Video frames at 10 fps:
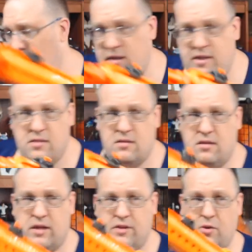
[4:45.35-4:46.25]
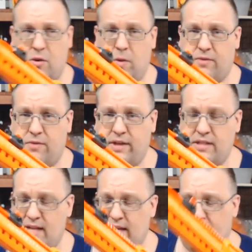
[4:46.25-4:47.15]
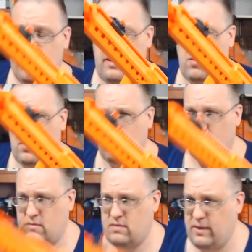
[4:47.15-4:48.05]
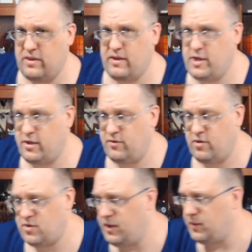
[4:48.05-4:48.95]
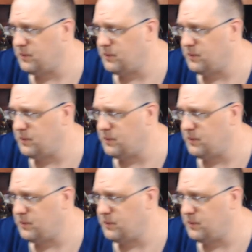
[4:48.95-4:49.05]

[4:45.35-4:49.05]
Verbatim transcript: uh, just going to do a quick reset, and then we'll see what the Gen 2s are